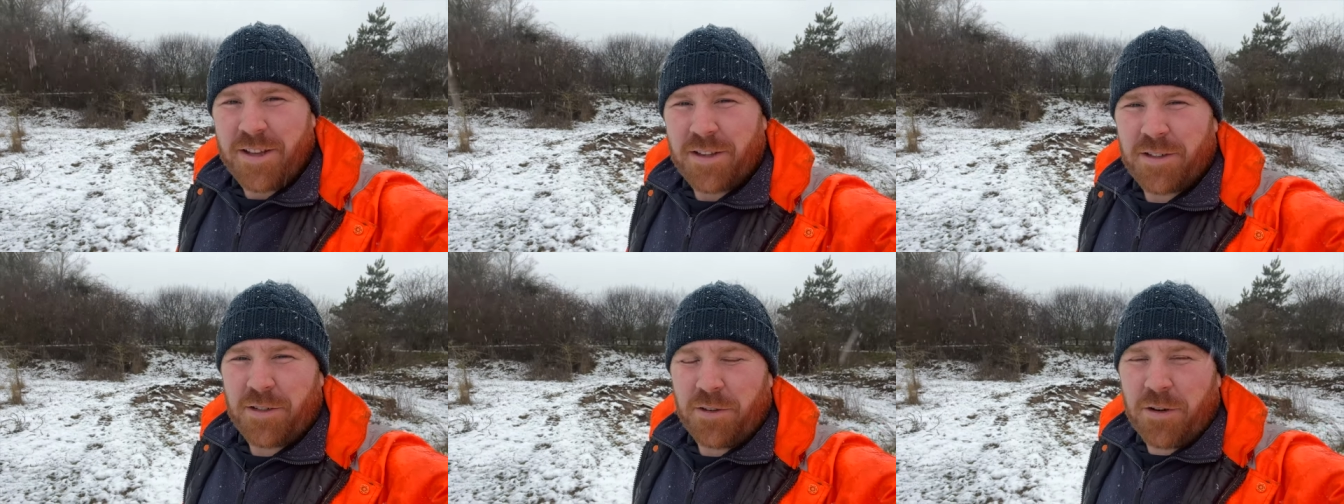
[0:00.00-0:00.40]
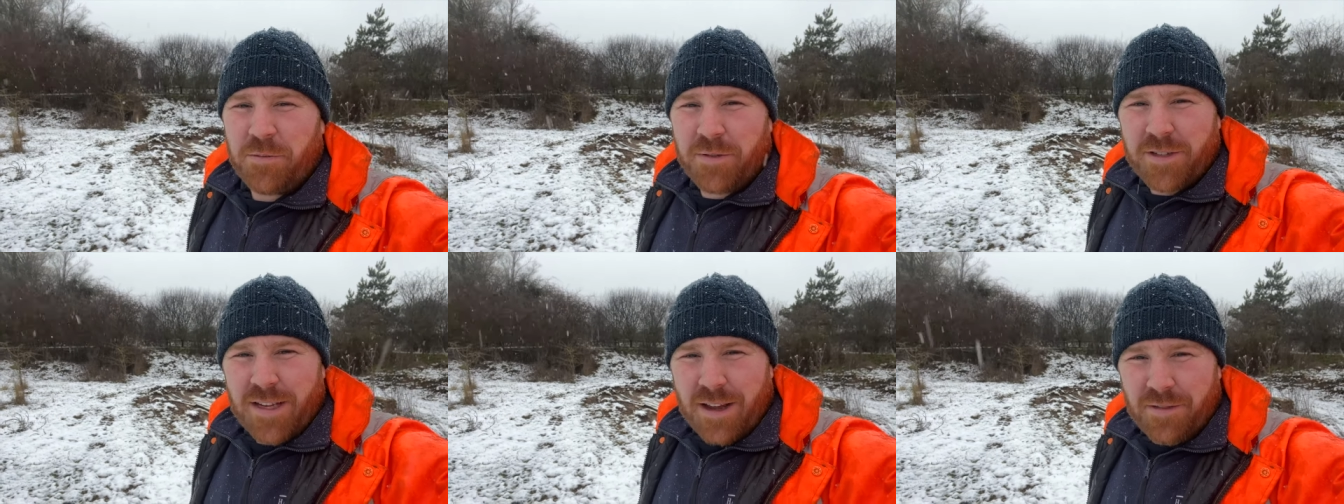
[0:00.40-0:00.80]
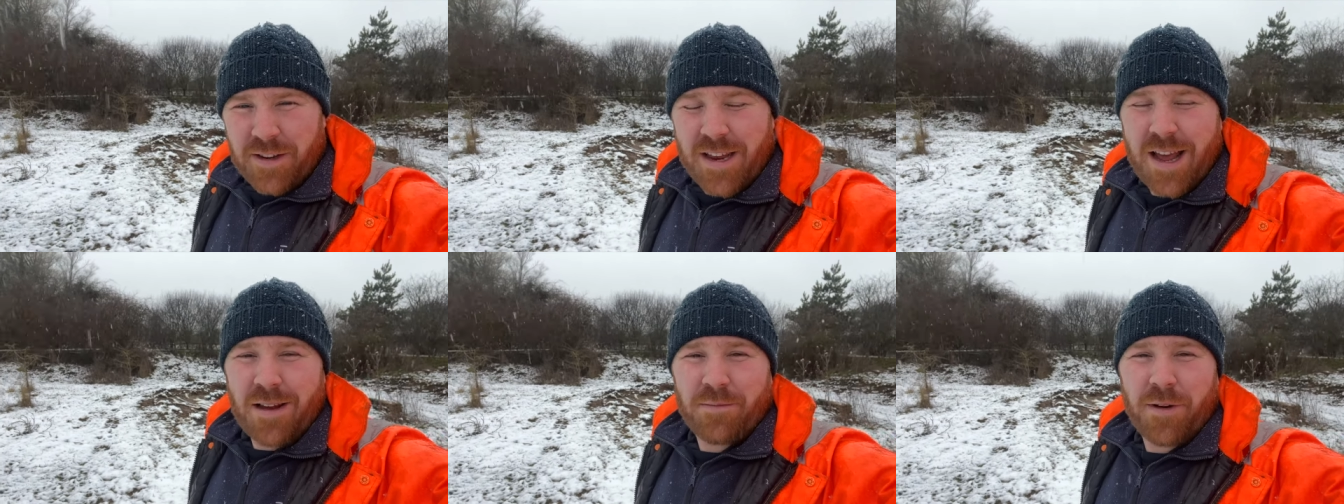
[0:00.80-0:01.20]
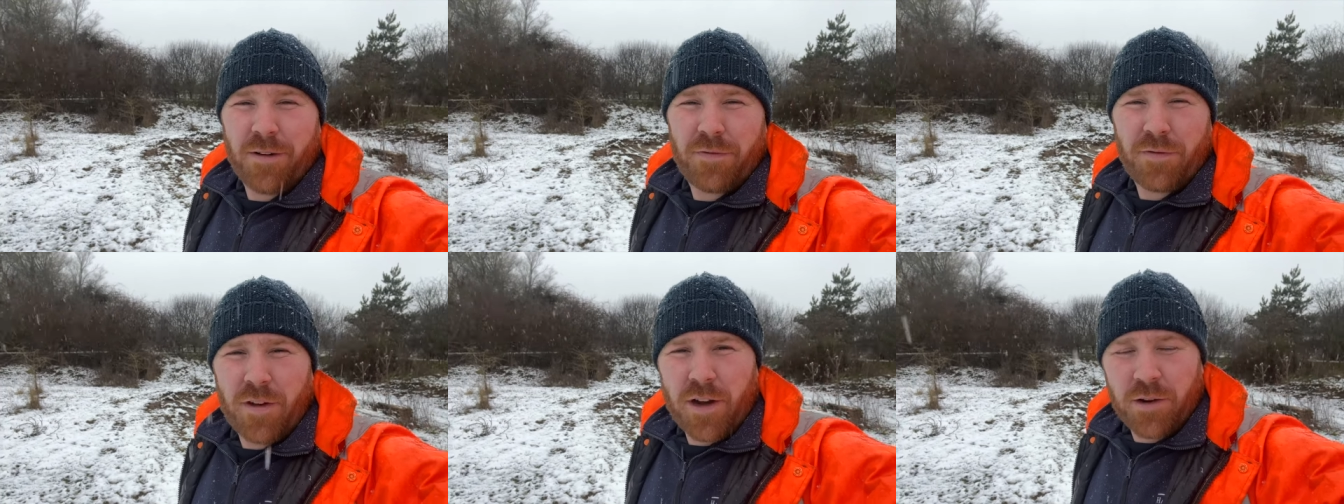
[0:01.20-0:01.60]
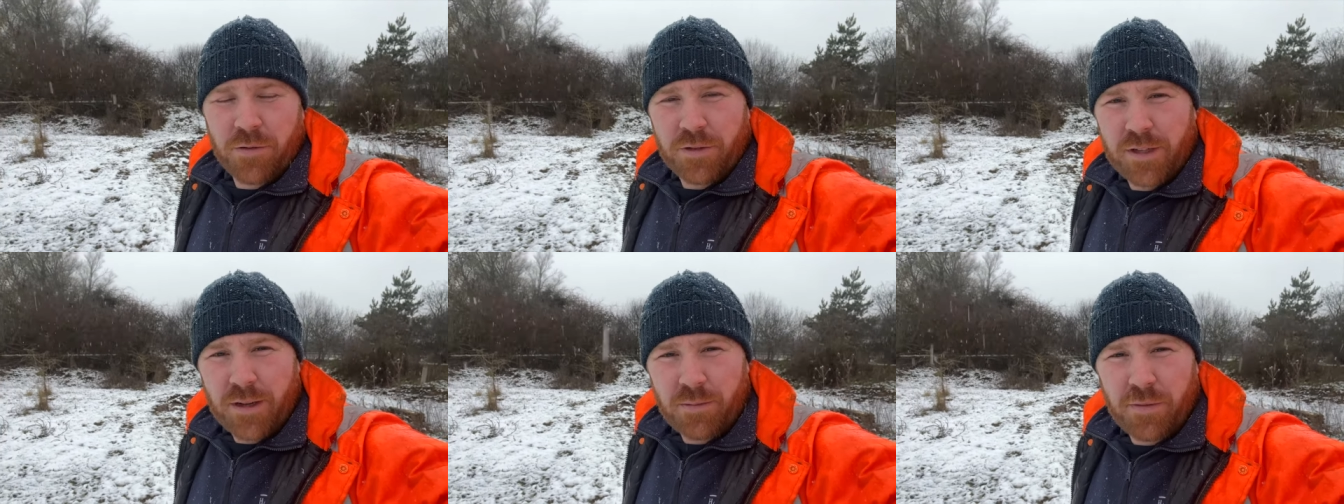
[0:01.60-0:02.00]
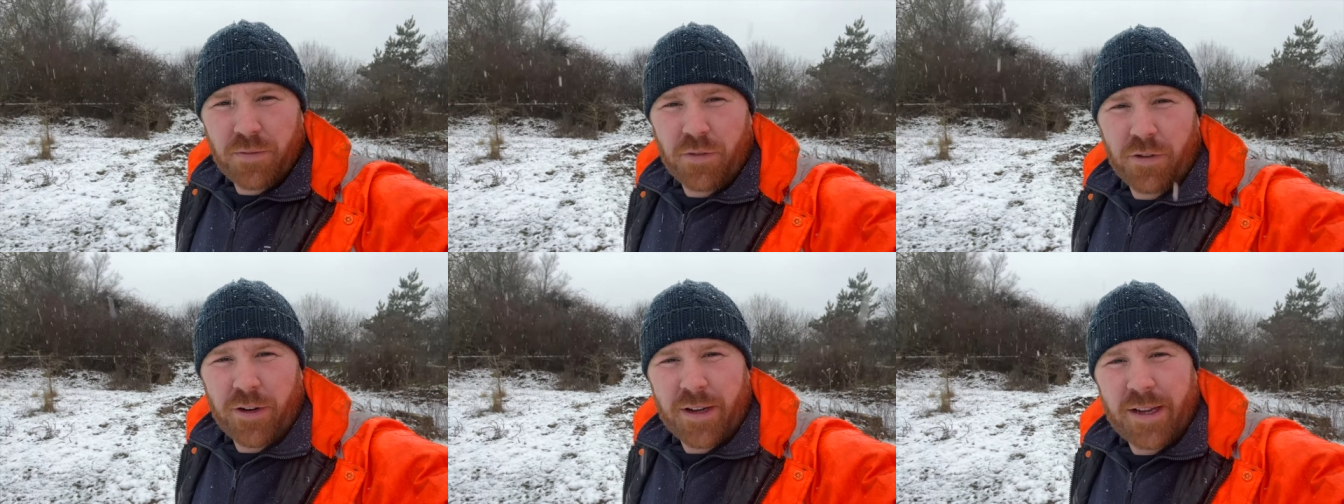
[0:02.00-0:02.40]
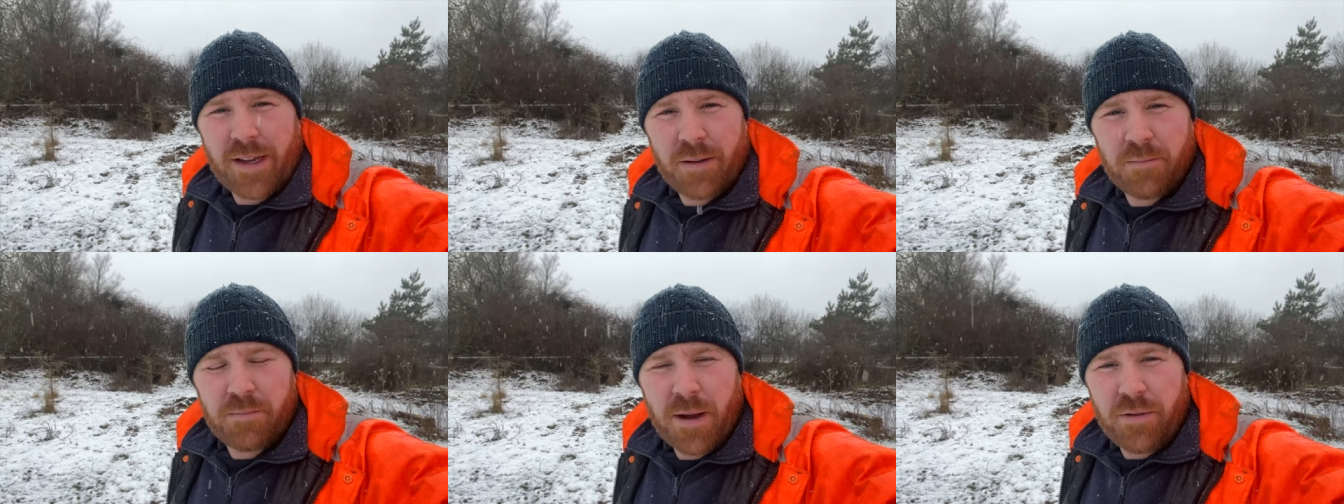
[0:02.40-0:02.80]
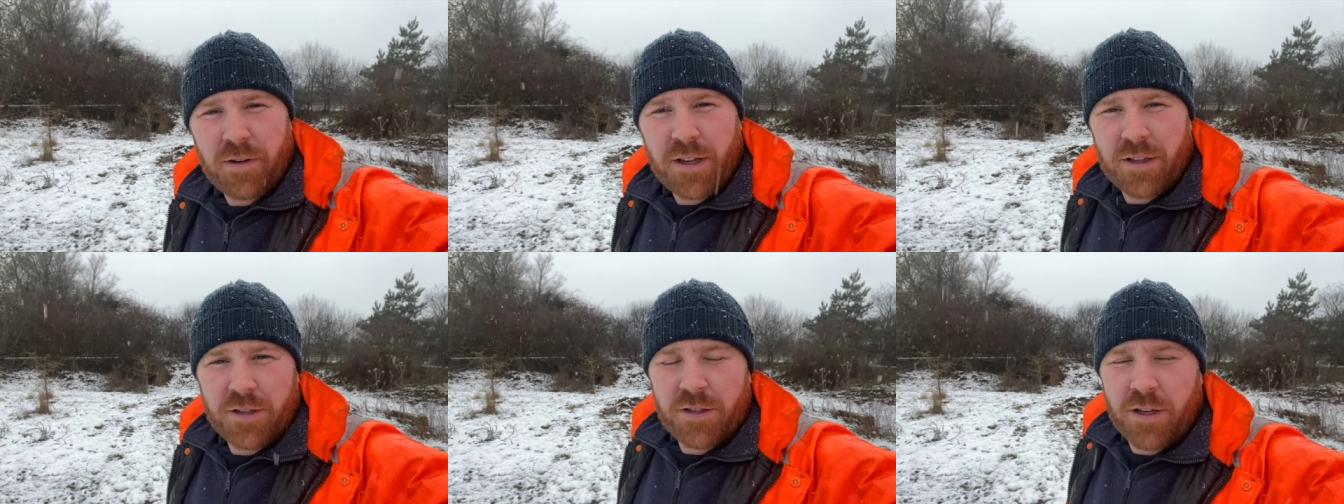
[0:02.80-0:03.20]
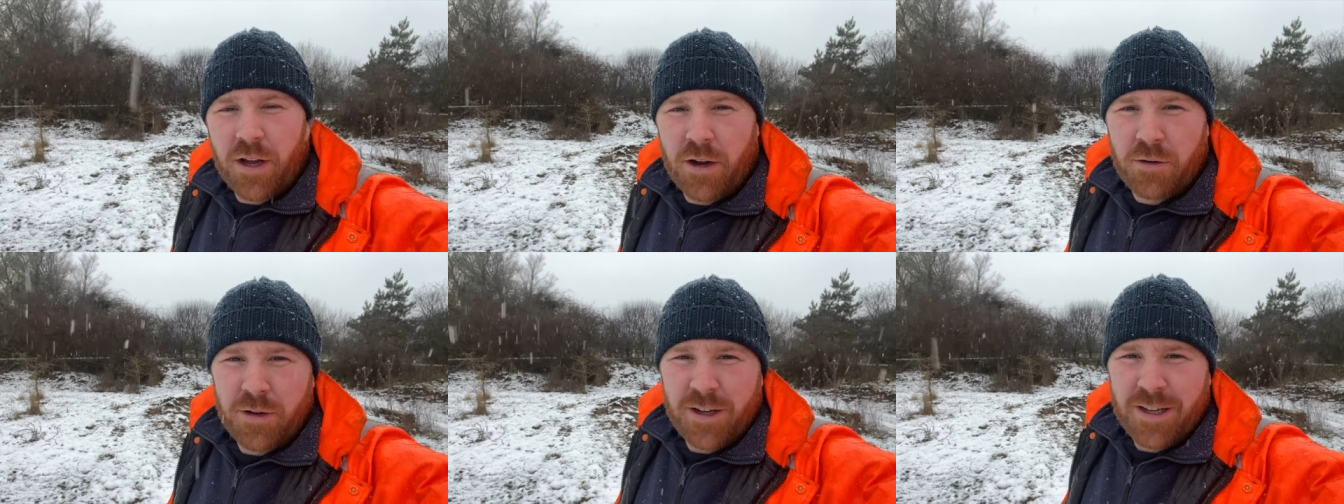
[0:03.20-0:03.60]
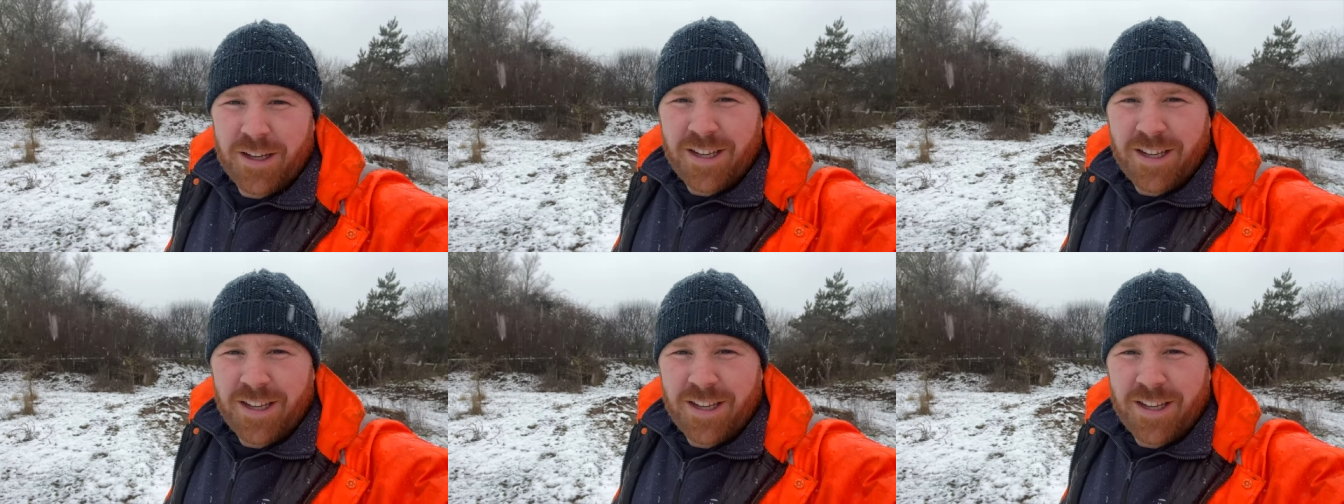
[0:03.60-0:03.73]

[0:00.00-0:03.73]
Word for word: So number seven, and my final tip before I get buried in snow,